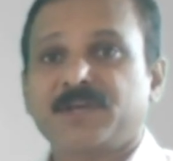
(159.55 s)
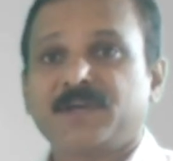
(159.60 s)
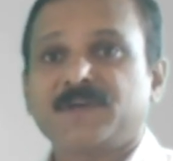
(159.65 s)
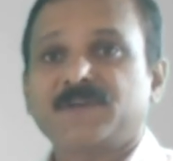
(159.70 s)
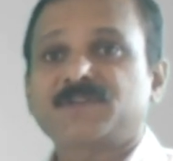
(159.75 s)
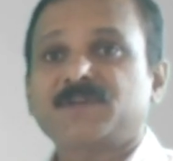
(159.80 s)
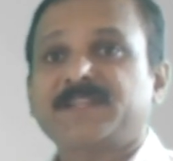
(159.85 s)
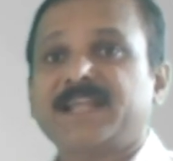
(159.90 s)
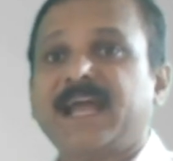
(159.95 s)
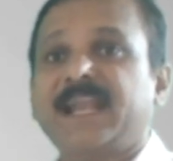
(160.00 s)

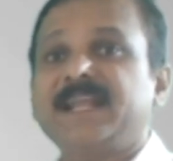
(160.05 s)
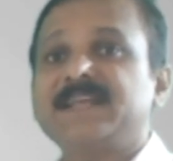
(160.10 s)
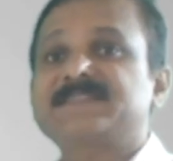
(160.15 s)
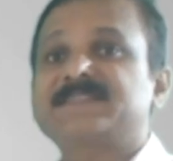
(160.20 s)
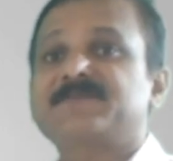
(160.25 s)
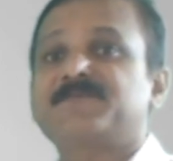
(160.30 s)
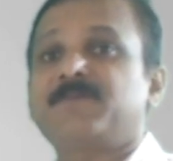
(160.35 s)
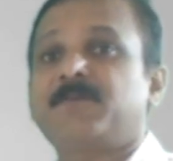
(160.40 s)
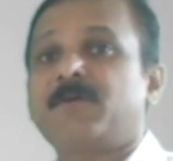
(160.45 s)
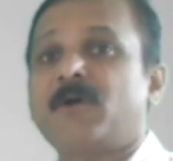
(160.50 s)
So that
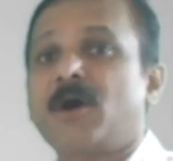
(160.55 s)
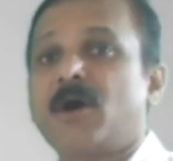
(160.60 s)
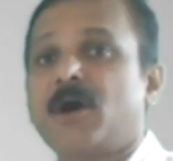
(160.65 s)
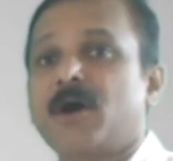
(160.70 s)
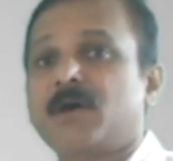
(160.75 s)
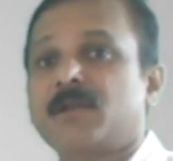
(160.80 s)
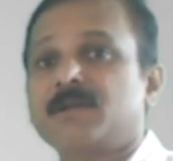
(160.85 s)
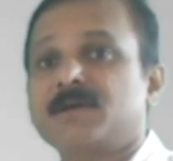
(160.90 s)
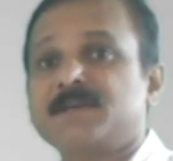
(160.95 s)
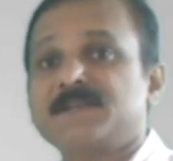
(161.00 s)
is
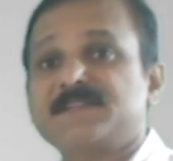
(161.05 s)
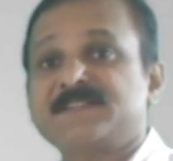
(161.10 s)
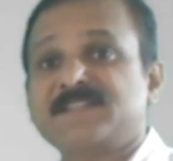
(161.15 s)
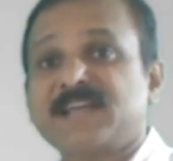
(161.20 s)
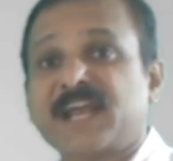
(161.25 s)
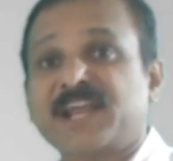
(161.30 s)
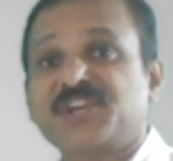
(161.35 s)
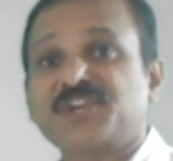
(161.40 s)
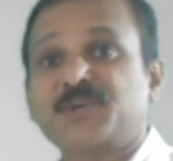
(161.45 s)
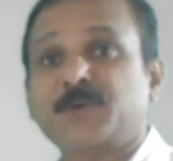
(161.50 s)
for
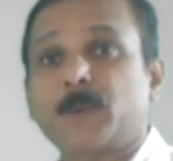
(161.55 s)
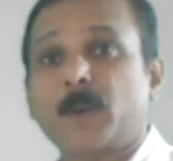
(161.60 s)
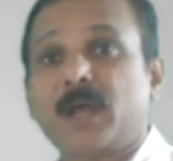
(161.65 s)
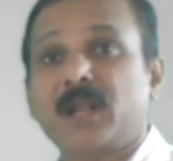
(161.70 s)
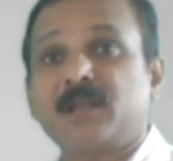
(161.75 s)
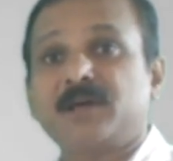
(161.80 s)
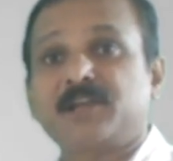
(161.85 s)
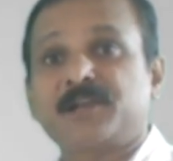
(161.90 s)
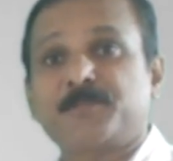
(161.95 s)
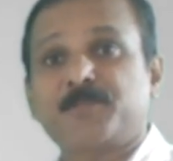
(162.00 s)
sexual
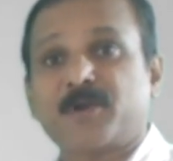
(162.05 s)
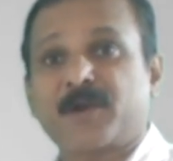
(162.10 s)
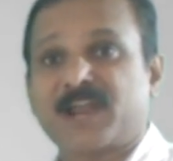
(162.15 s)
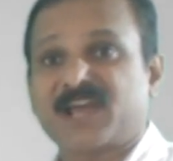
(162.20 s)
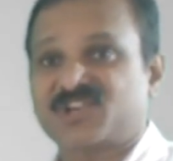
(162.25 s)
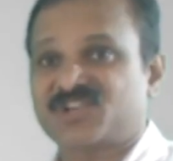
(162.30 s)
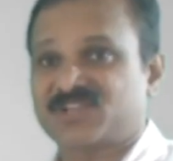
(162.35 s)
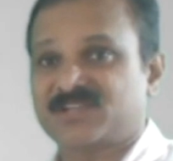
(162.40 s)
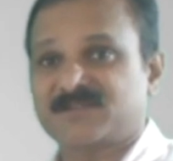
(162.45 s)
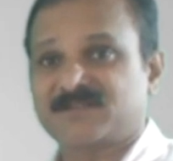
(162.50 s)

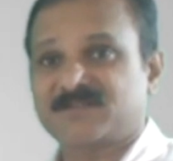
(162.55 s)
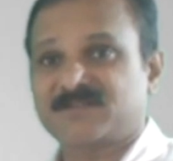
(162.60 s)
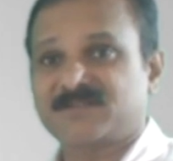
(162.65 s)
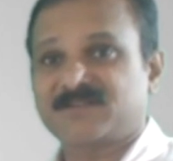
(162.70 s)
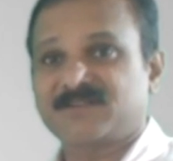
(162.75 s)
reproduction.